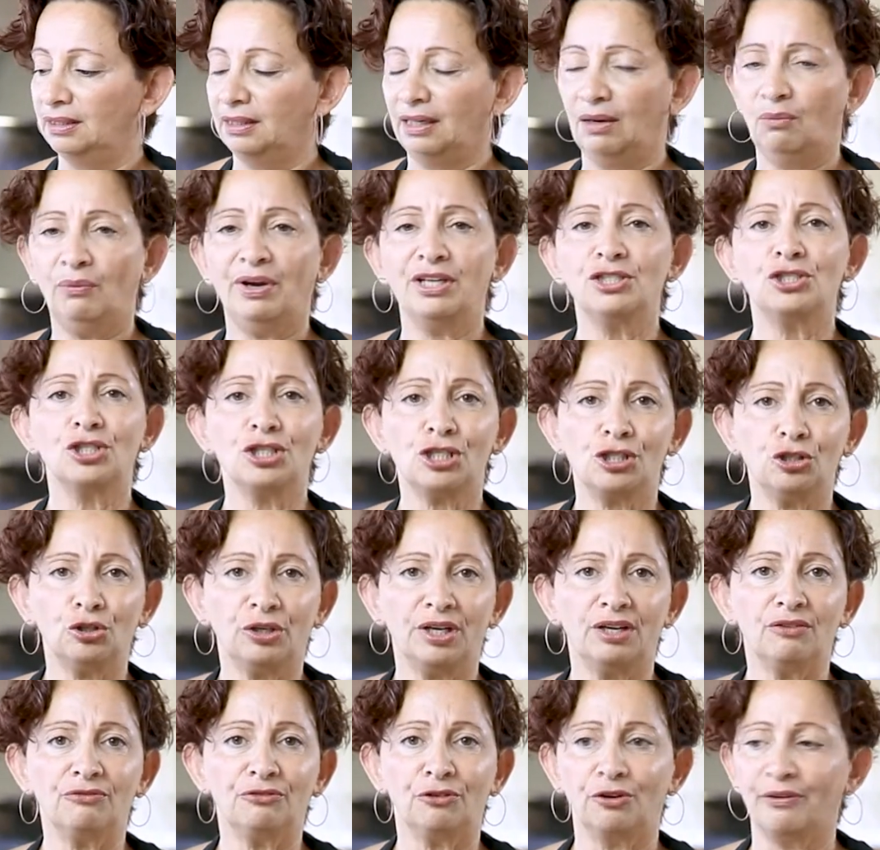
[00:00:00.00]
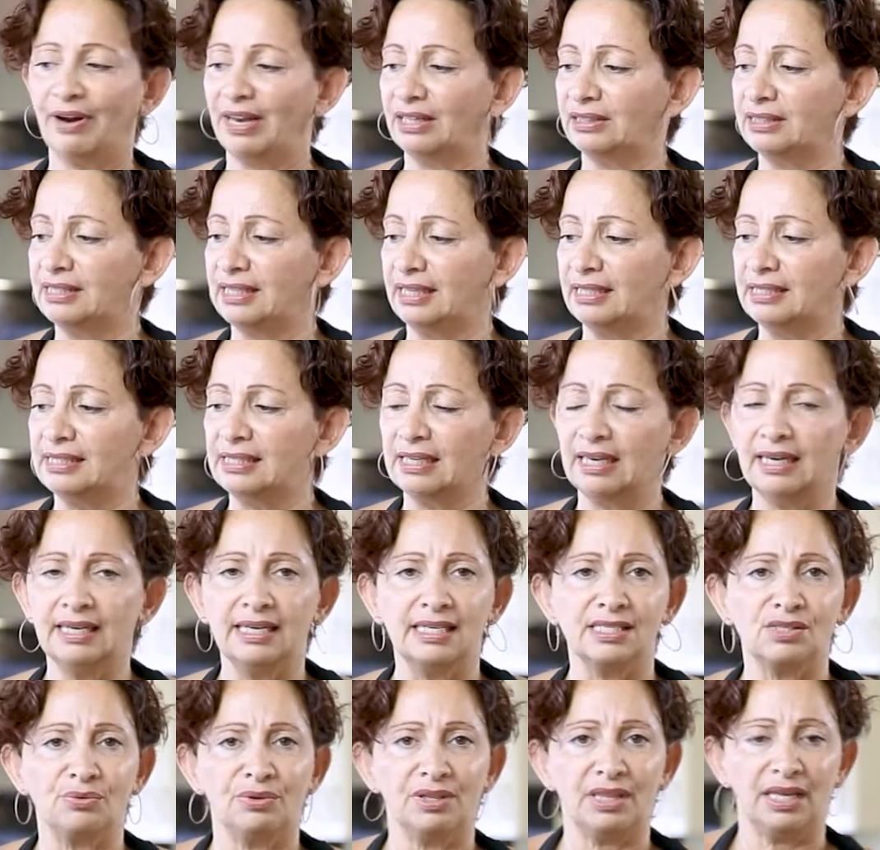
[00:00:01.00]
And we're just looking for al dente,
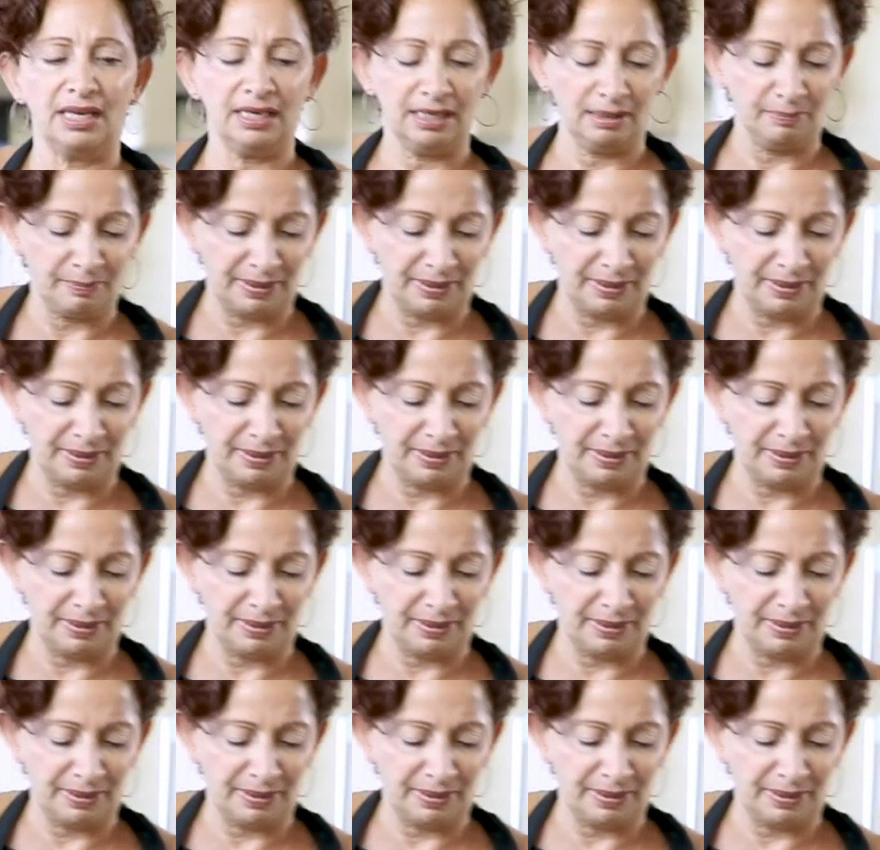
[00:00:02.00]
as with any